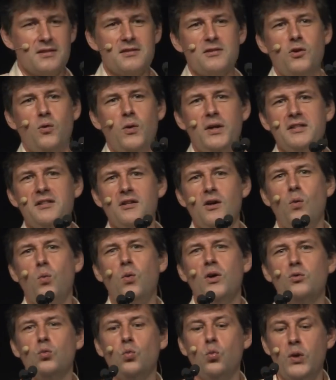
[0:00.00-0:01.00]
doesn't quite know
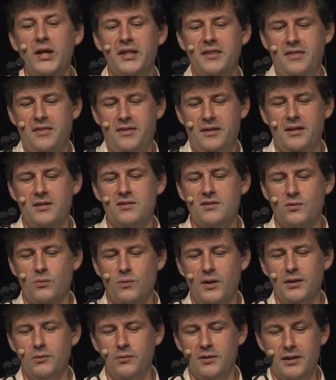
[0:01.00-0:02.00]
what width is the
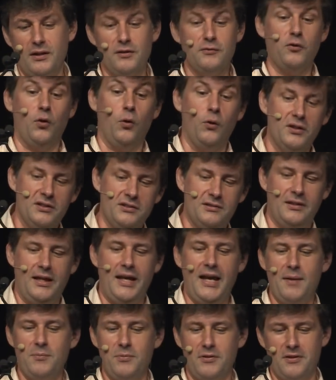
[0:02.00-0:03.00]
right width. And of course, a
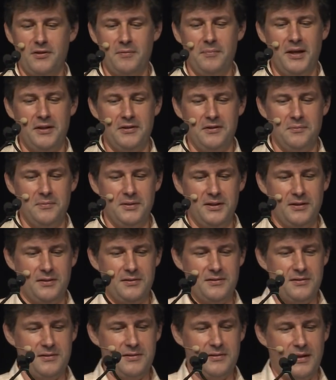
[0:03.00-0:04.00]
hamburger menu
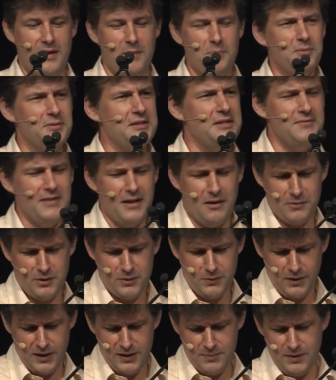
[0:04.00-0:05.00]
because it's, I believe, now
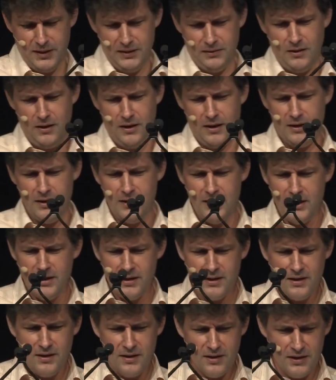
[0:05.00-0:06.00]
required by law.
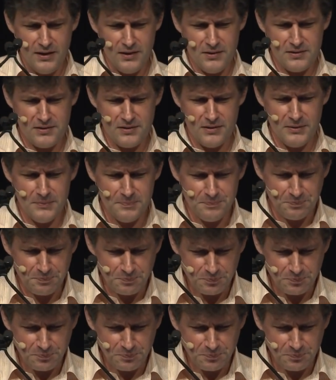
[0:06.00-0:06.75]
Here's a,